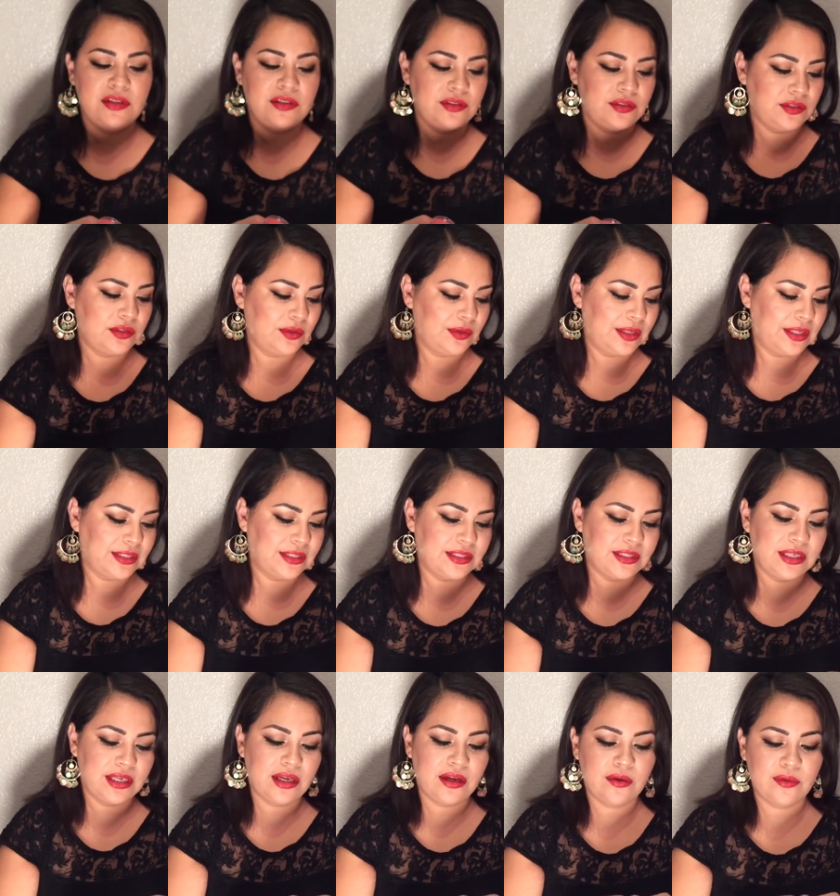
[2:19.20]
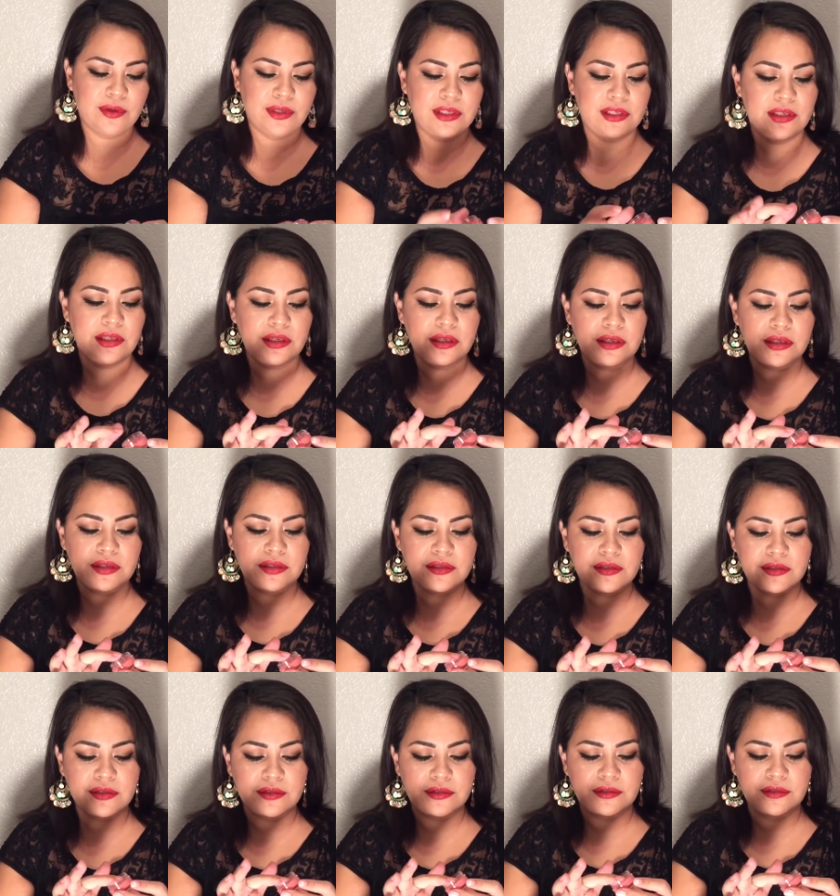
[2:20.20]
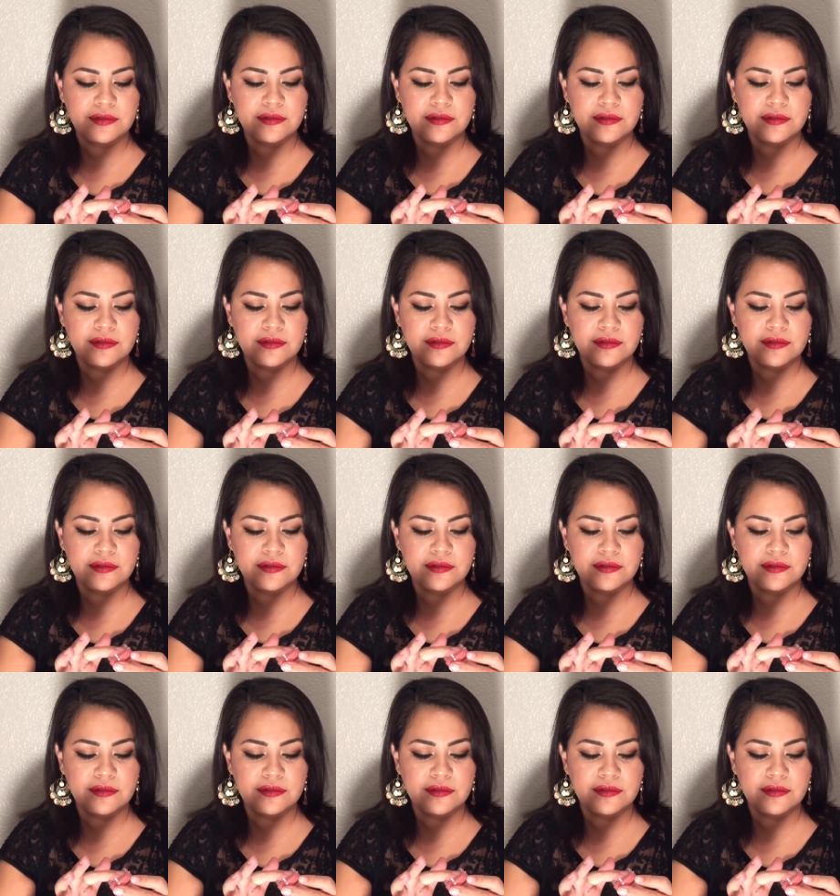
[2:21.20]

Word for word: So let's see how it looks.